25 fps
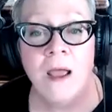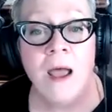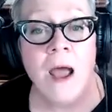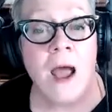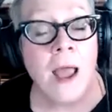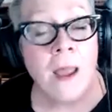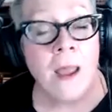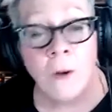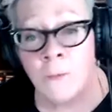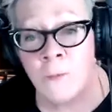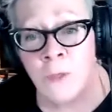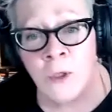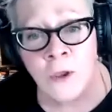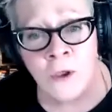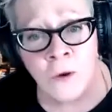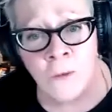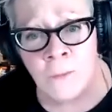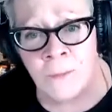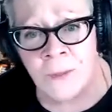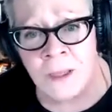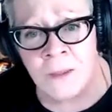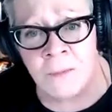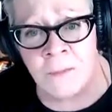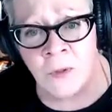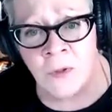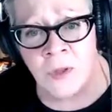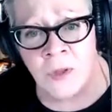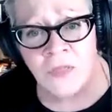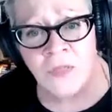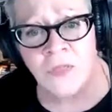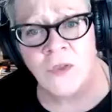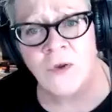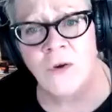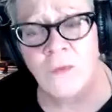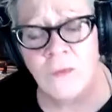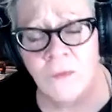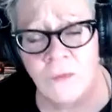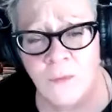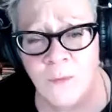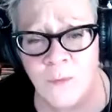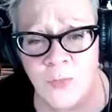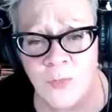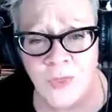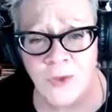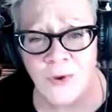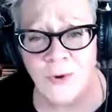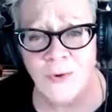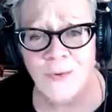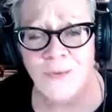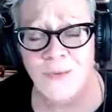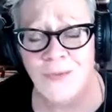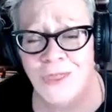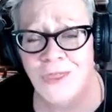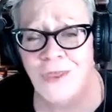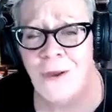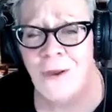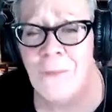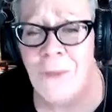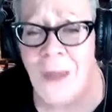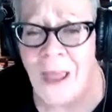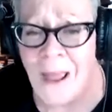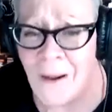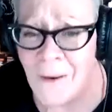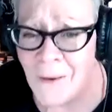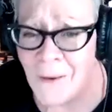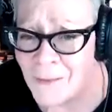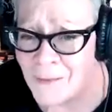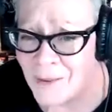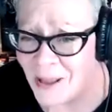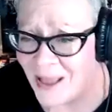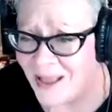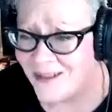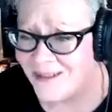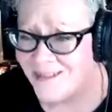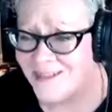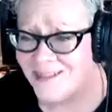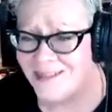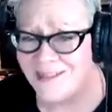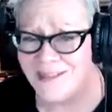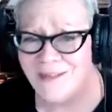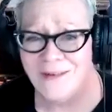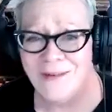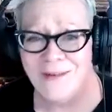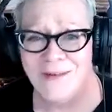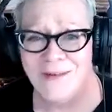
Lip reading: I hope that your people get their power back soon.